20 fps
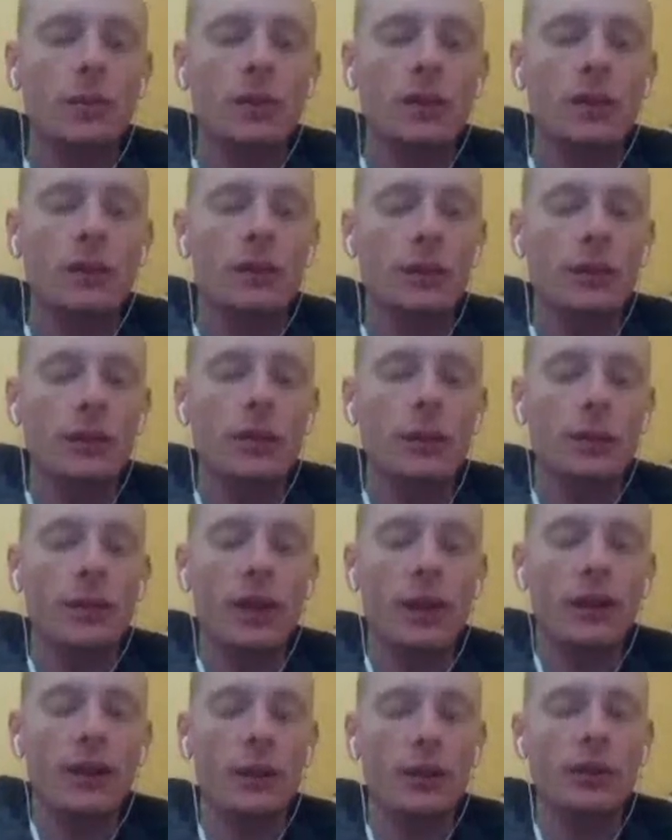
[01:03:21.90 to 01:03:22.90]
So
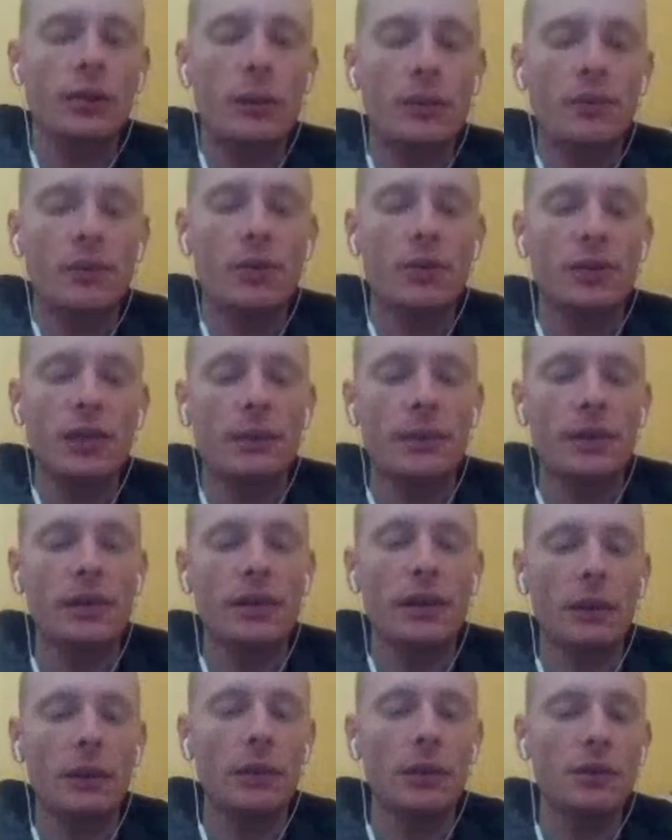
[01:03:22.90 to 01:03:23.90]
adults maybe do the same amount of
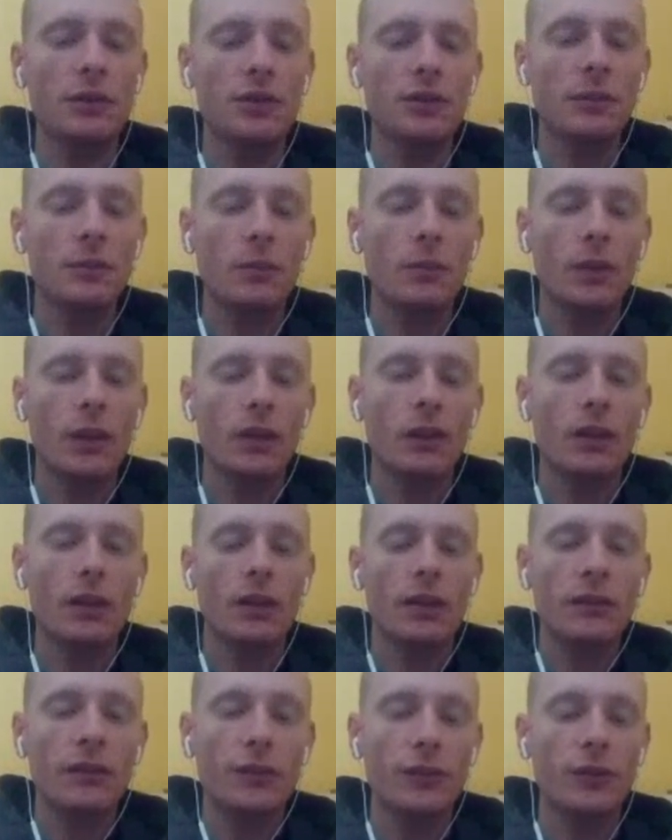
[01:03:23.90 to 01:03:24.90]
damage
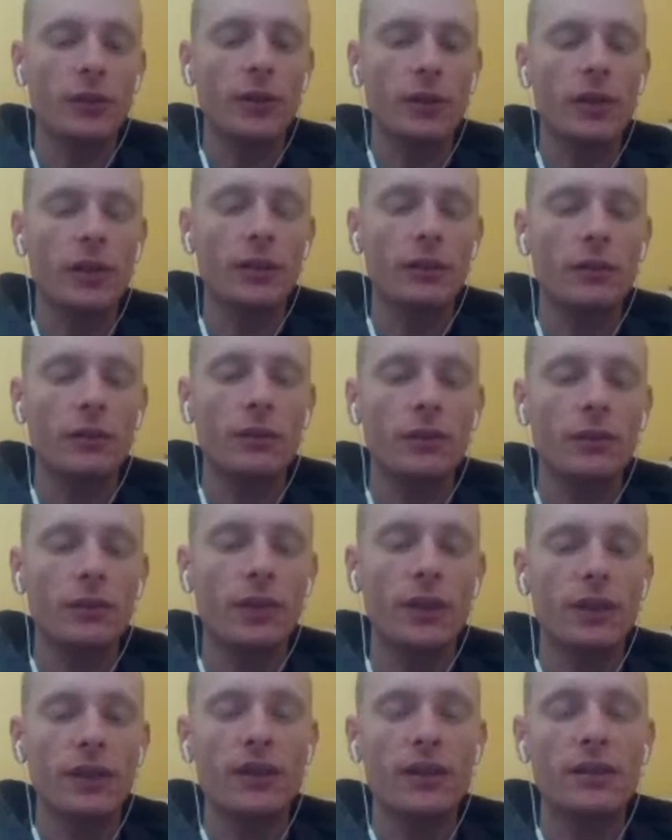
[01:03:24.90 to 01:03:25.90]
for in
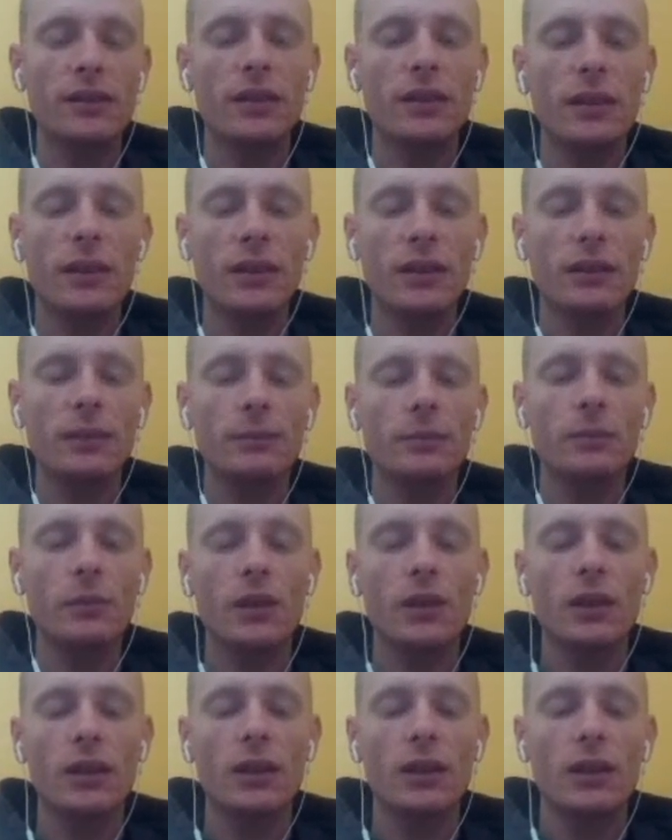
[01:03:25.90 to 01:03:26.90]
this case. Um,
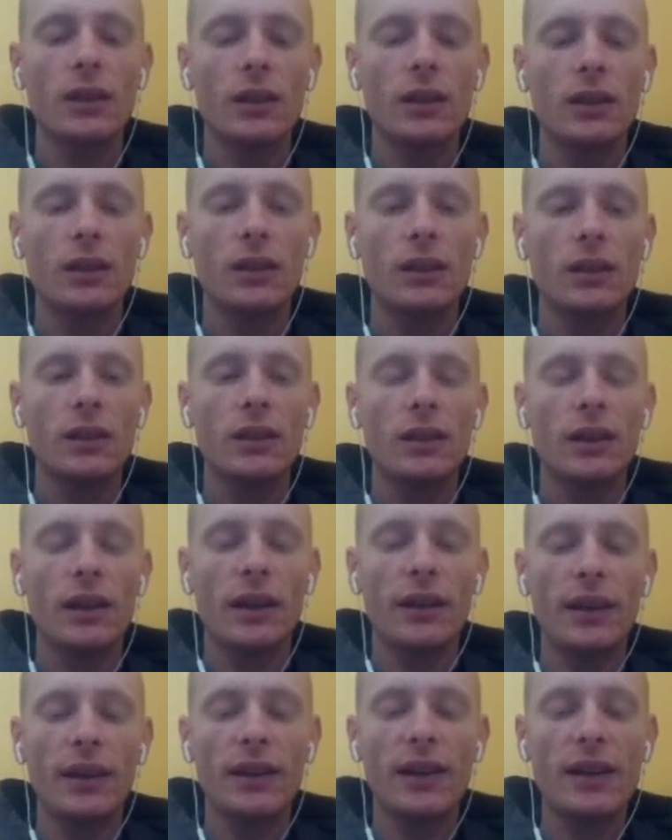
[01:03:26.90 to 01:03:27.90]
in
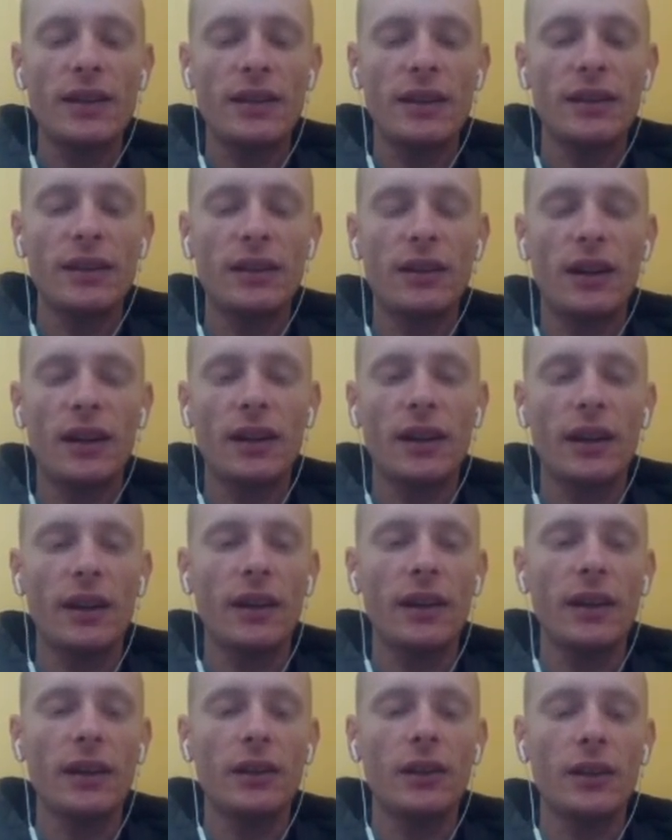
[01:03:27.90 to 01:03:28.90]
that case, I did not get
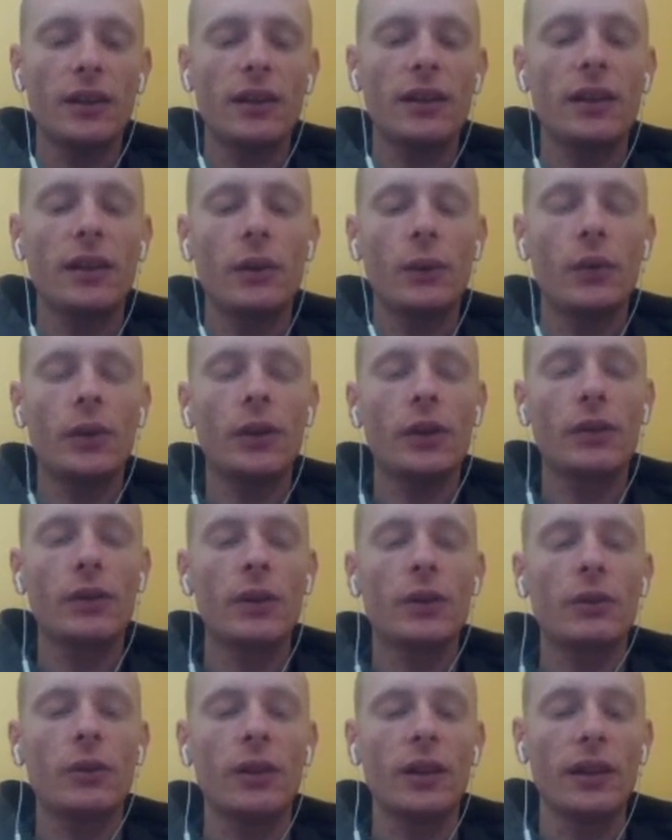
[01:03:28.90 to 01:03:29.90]
a lucky hit, only a
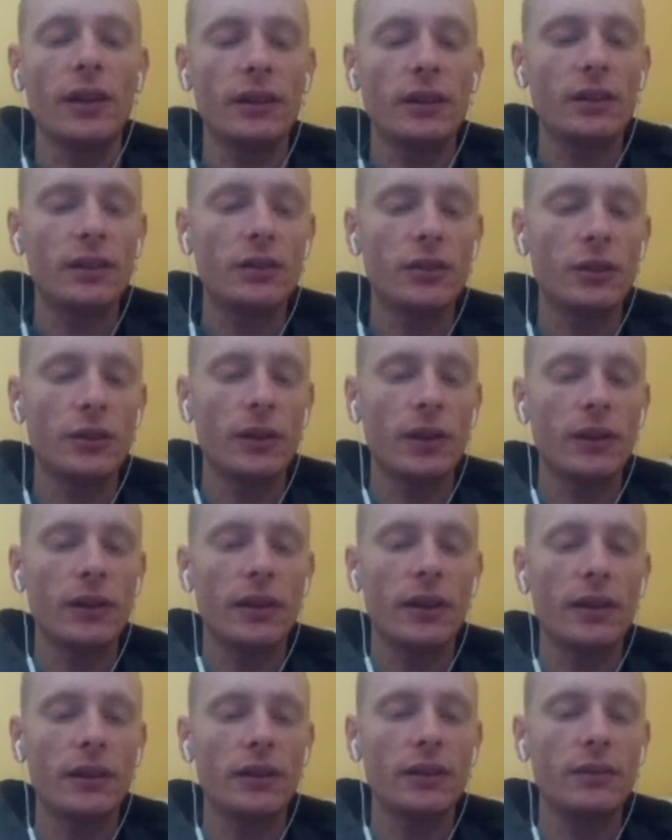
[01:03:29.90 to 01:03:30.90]
critical hit. So I,
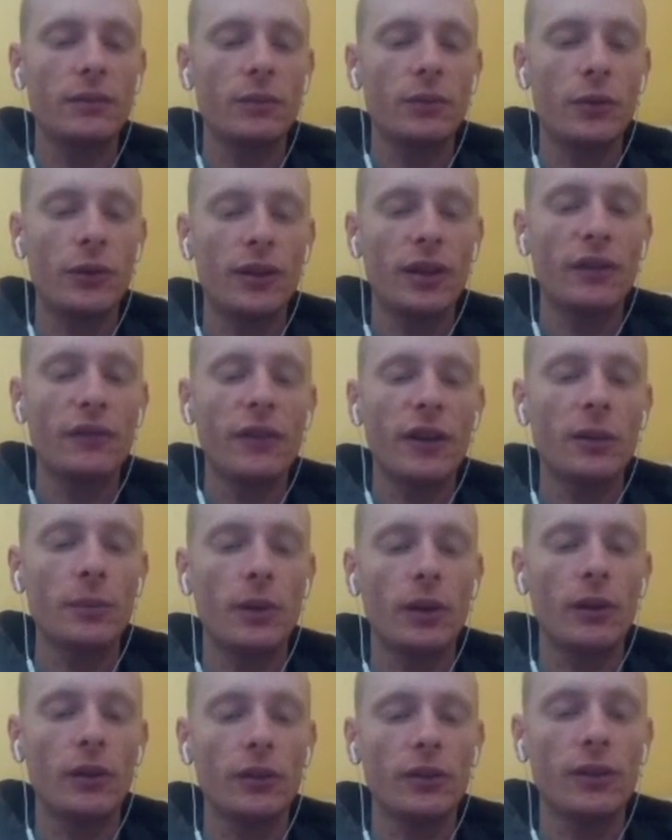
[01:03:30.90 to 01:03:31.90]
I did 38
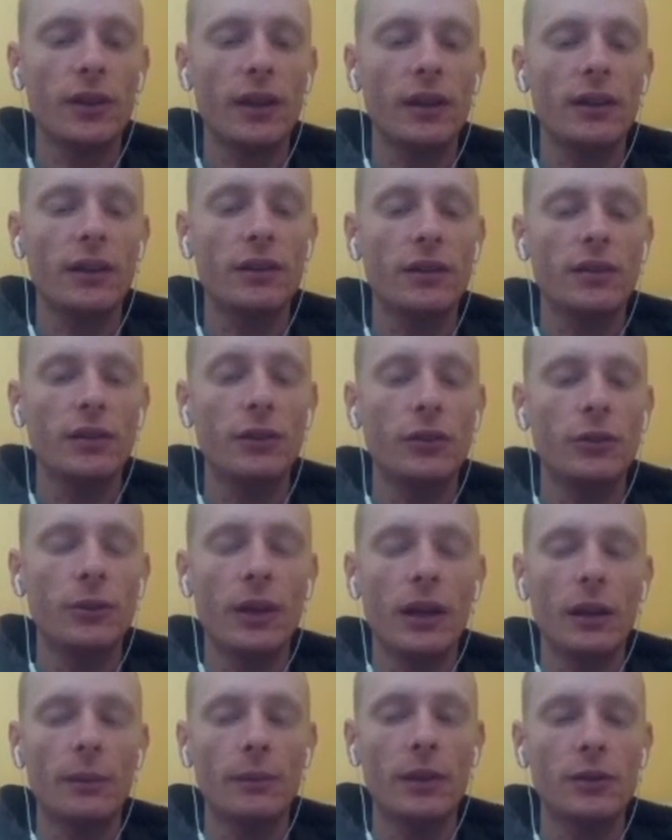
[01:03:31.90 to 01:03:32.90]
fireballs that each did two
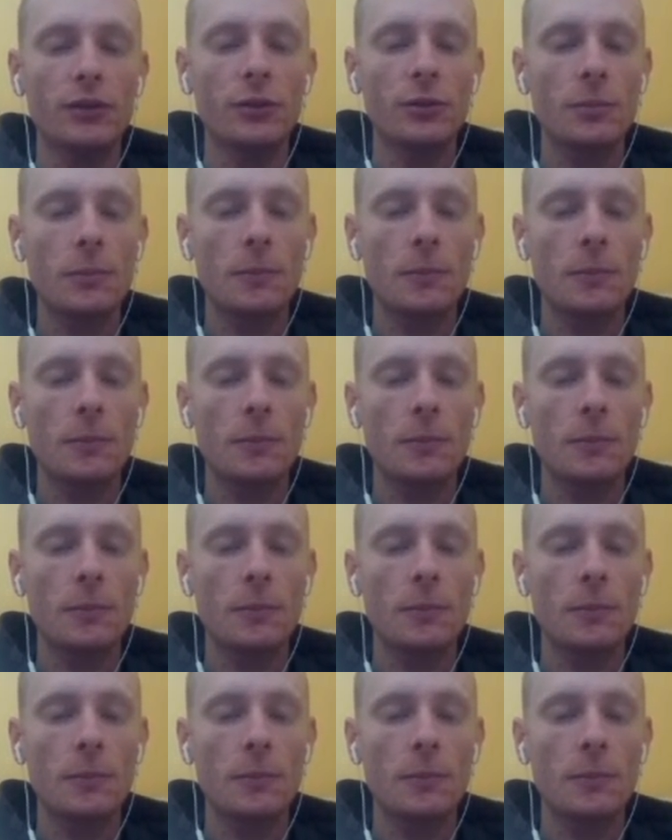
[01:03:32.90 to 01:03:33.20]
damage.